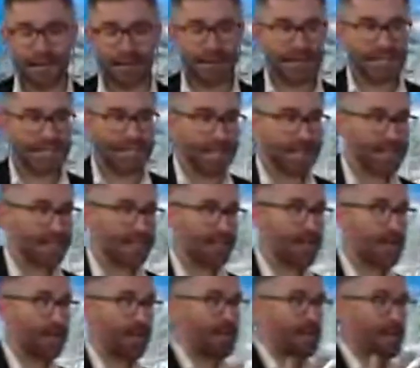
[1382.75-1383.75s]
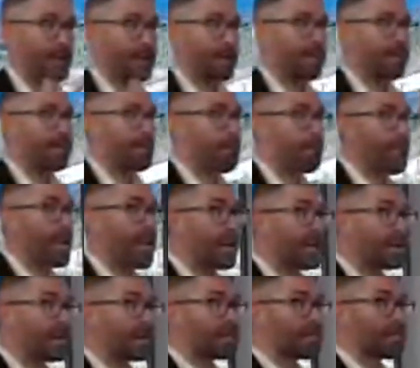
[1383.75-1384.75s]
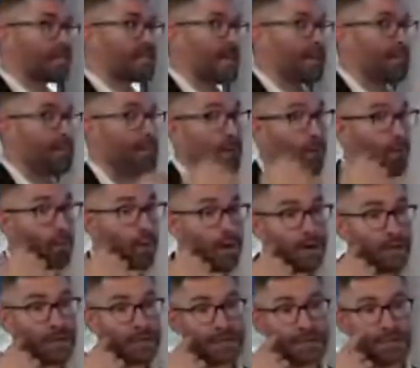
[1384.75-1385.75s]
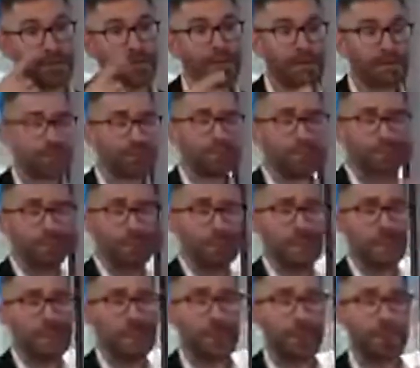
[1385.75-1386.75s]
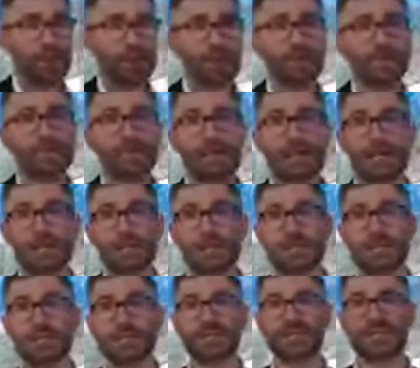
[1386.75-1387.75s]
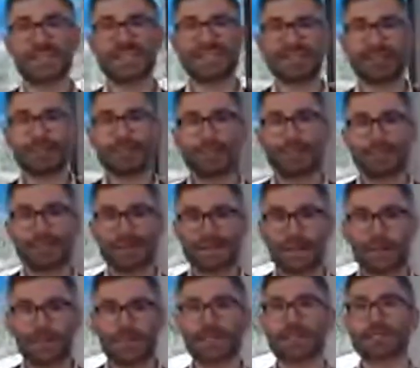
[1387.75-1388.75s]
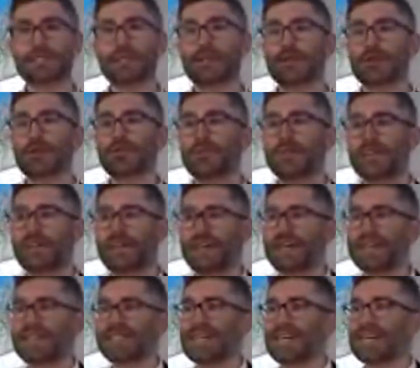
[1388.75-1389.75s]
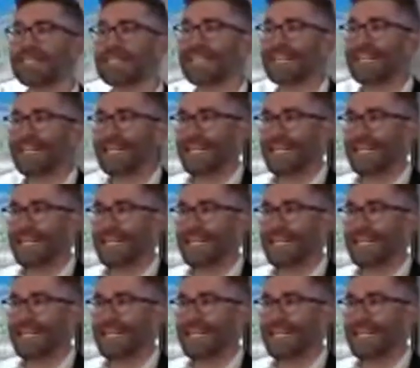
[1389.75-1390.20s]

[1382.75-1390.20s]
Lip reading: The second big step was, so with the US elections, companies started to realize that